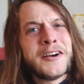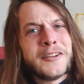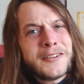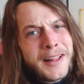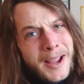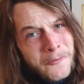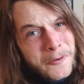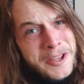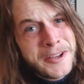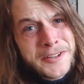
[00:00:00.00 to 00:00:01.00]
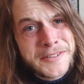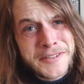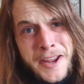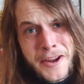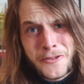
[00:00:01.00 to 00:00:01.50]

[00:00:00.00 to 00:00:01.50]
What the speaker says: a lot we could say,